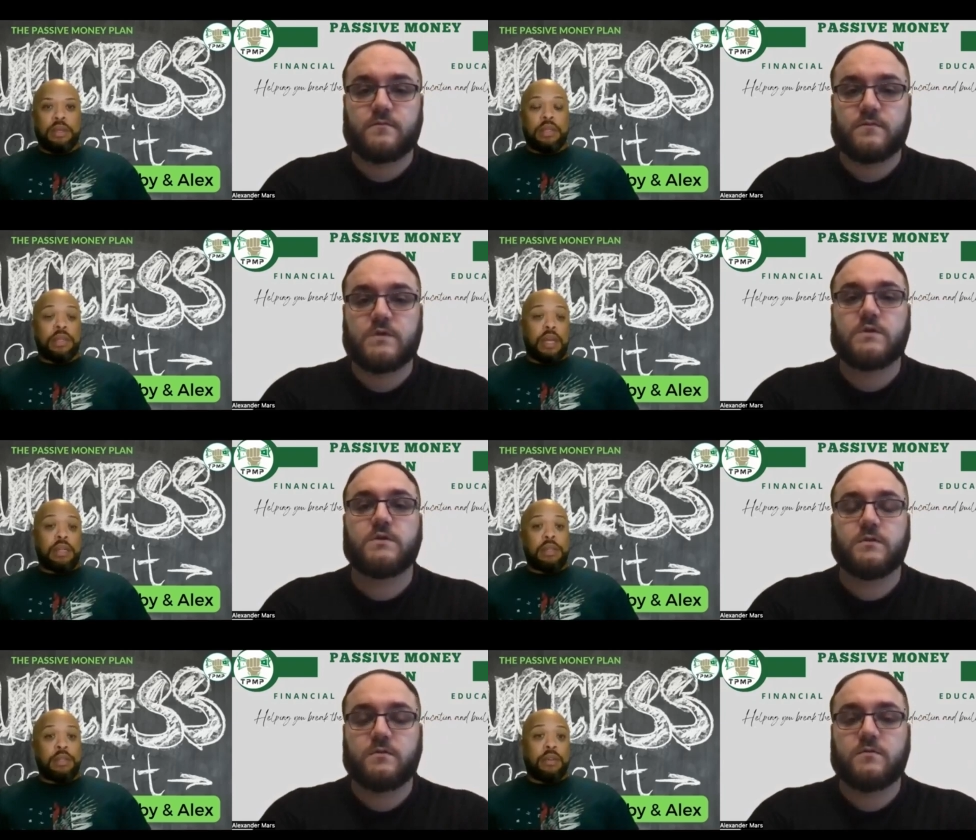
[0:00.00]
Speaker 1: that's
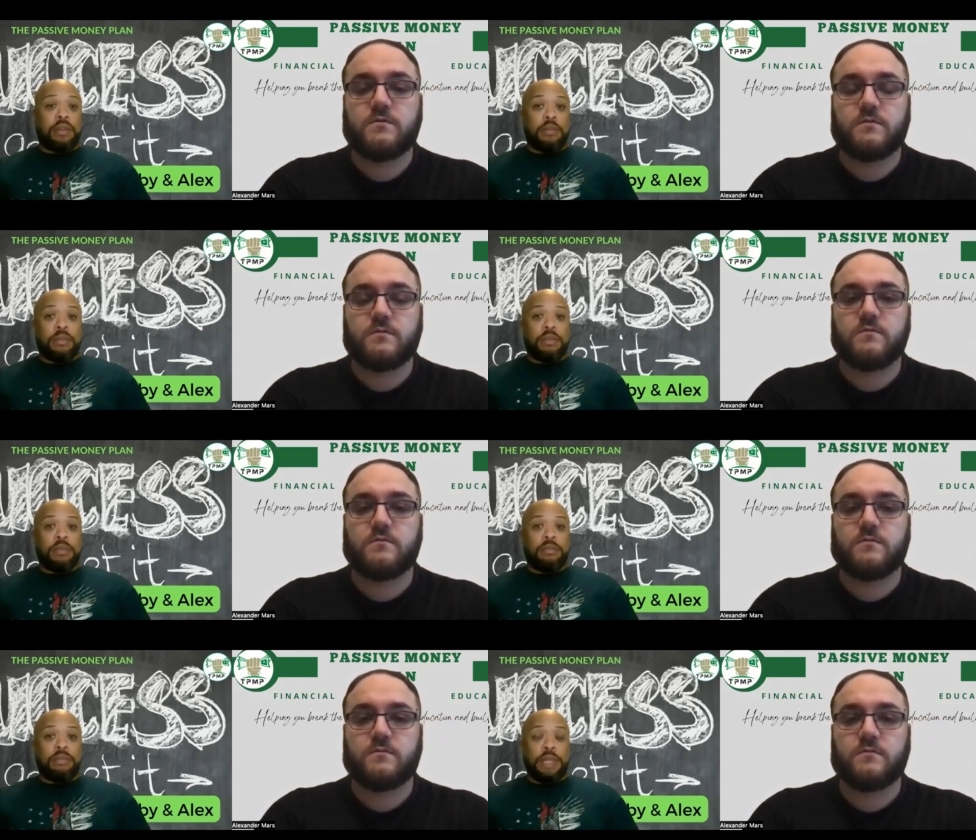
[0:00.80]
like the
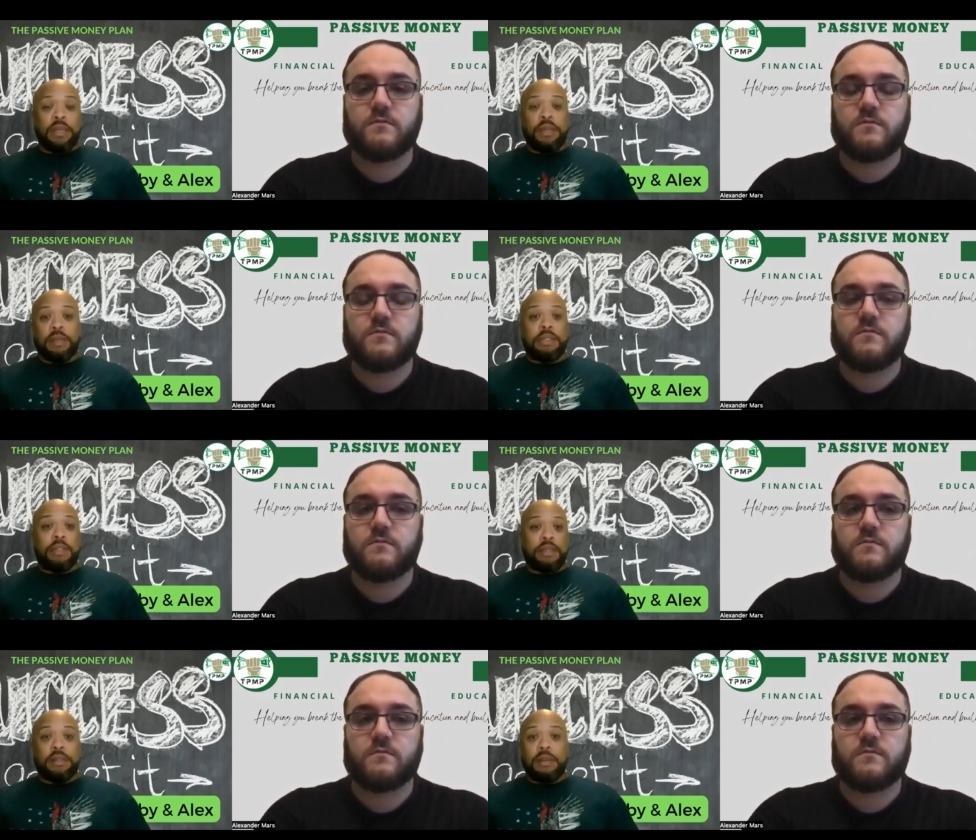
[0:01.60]
normal me, I'm
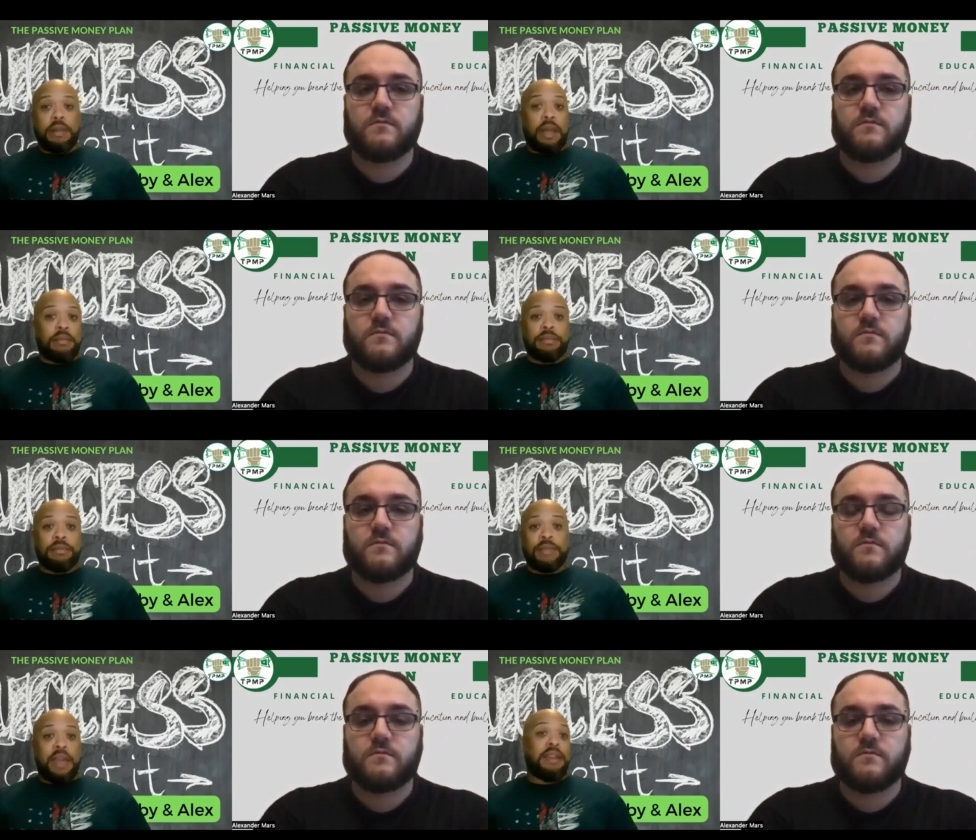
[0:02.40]
still at like
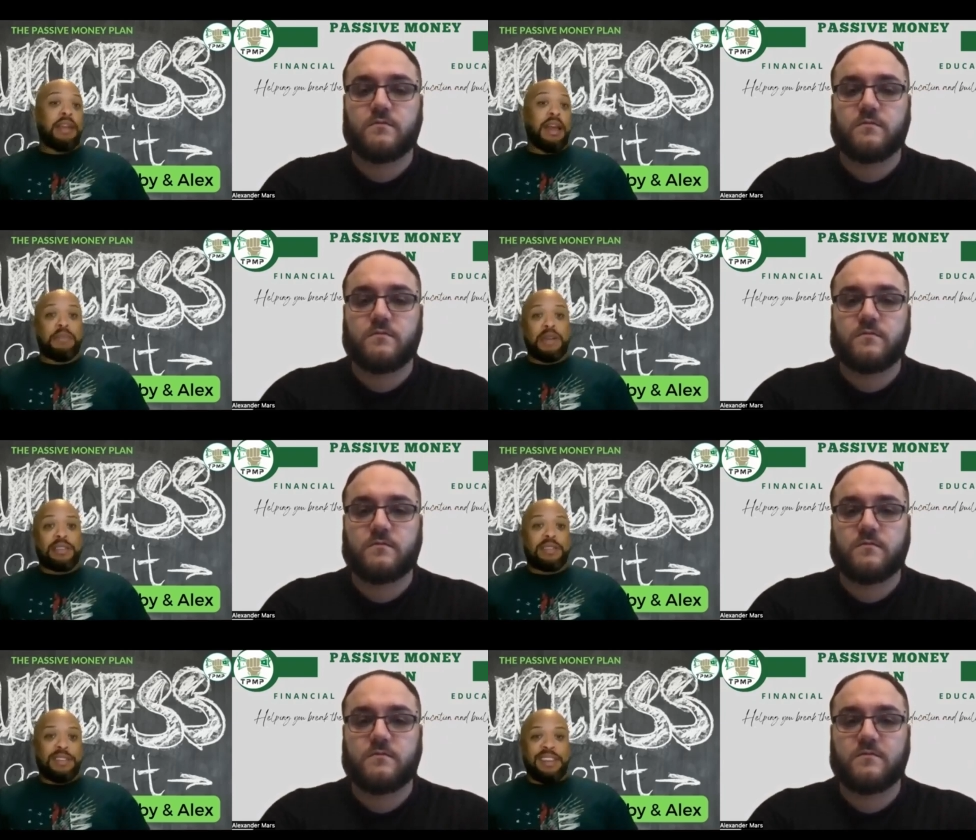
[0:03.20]
89
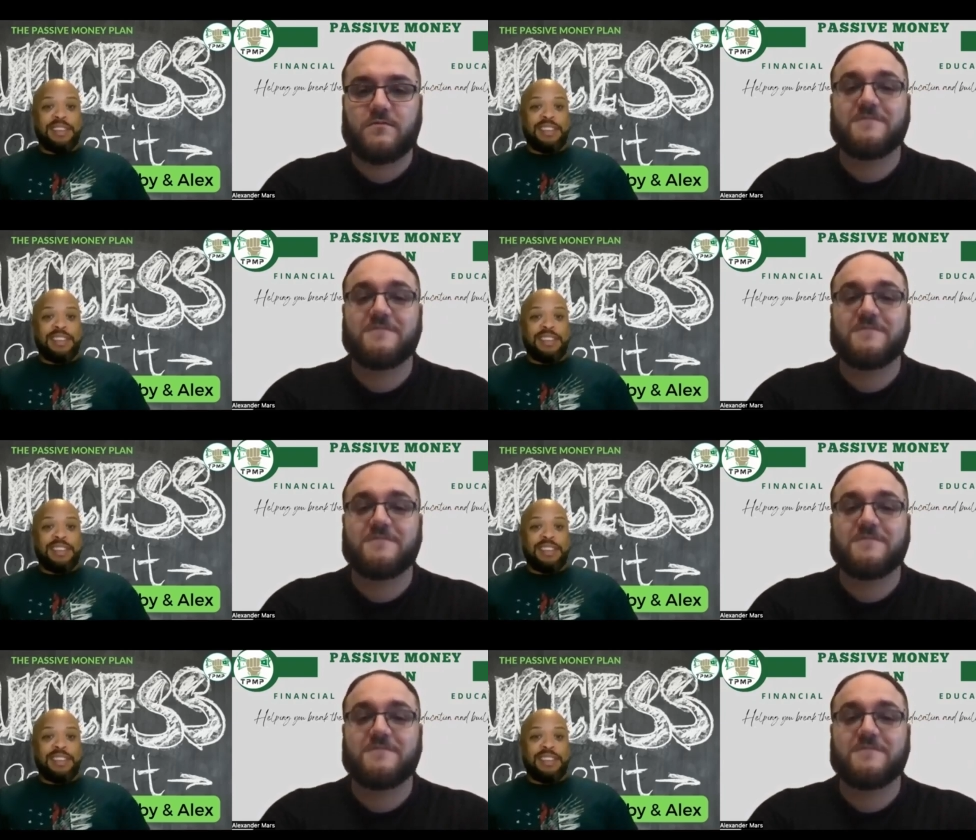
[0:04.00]
bucks.